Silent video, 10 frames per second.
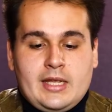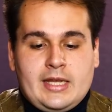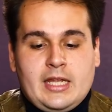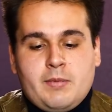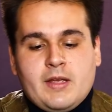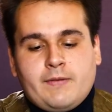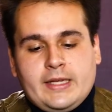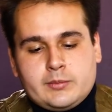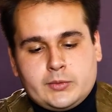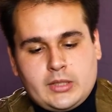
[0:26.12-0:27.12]
can be
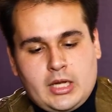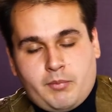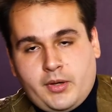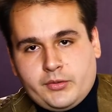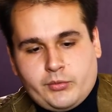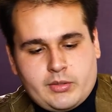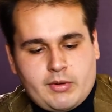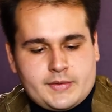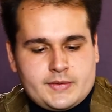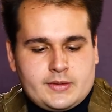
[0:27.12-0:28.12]
available upon
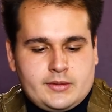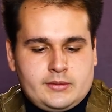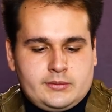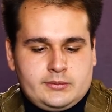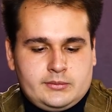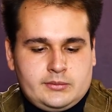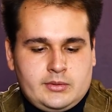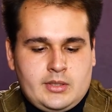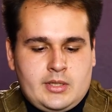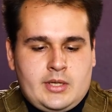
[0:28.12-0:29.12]
request.
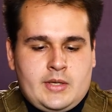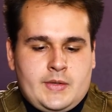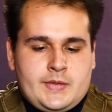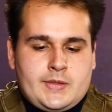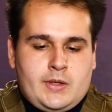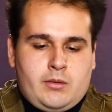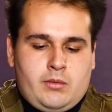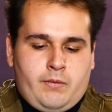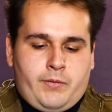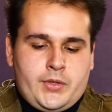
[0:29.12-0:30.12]

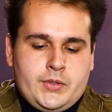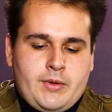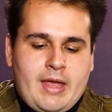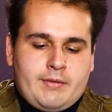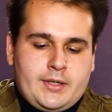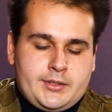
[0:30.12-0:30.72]
So for you to have an